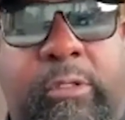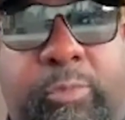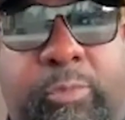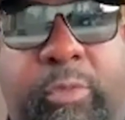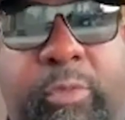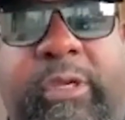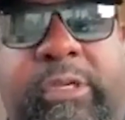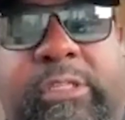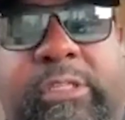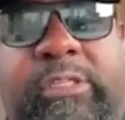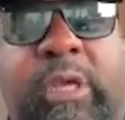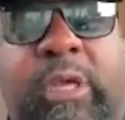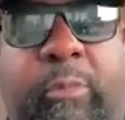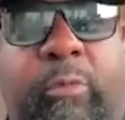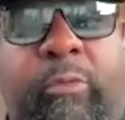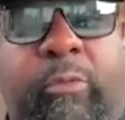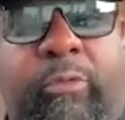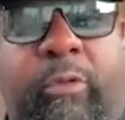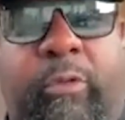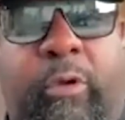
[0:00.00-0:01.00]
spring
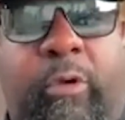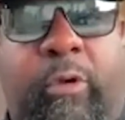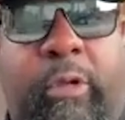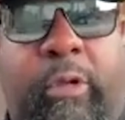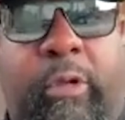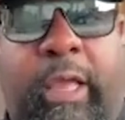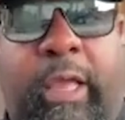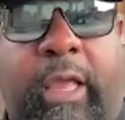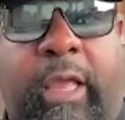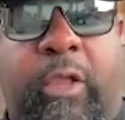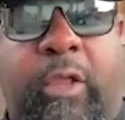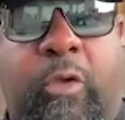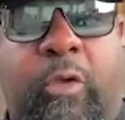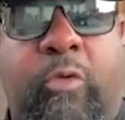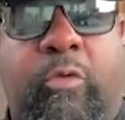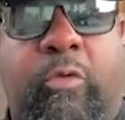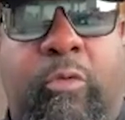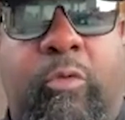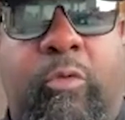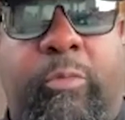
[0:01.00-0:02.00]
summer with your
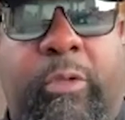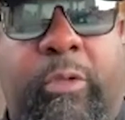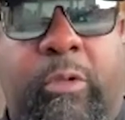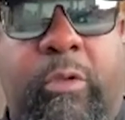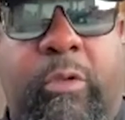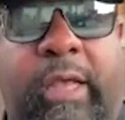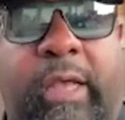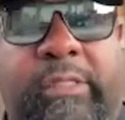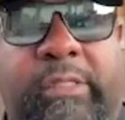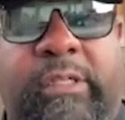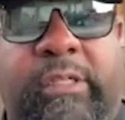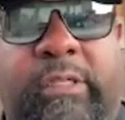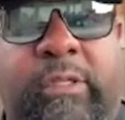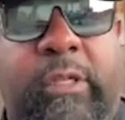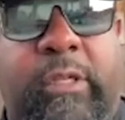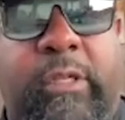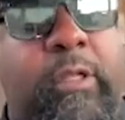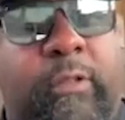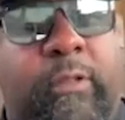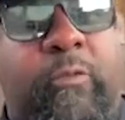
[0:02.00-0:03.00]
AAU group, and you
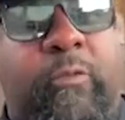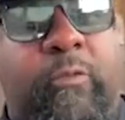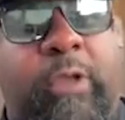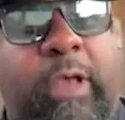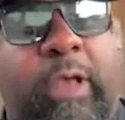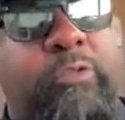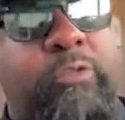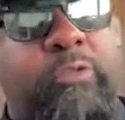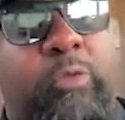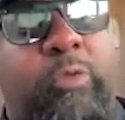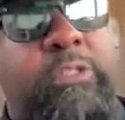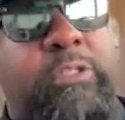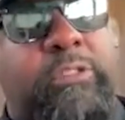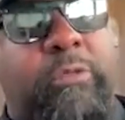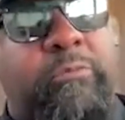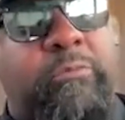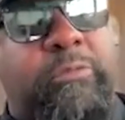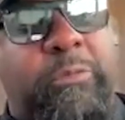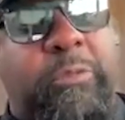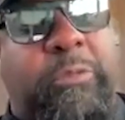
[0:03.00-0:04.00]
guys won
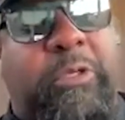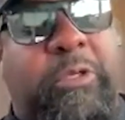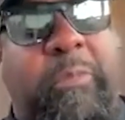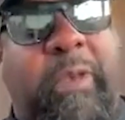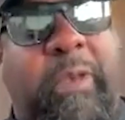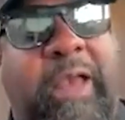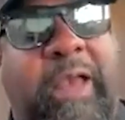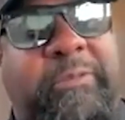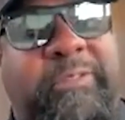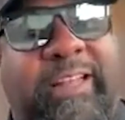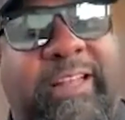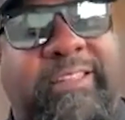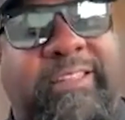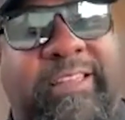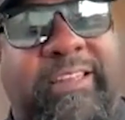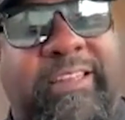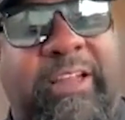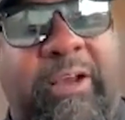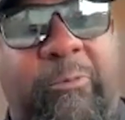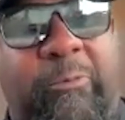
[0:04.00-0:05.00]
some good battles out
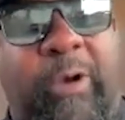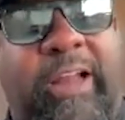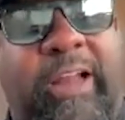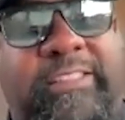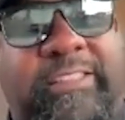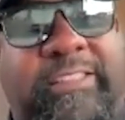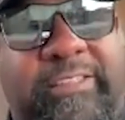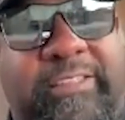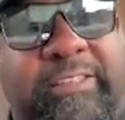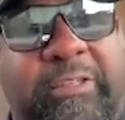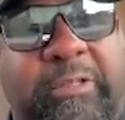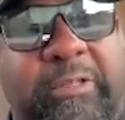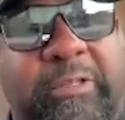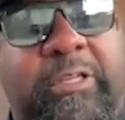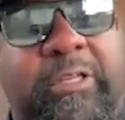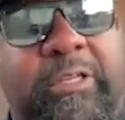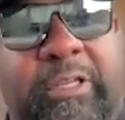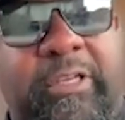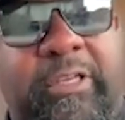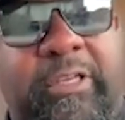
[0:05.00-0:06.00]
there, and I watched you, and you look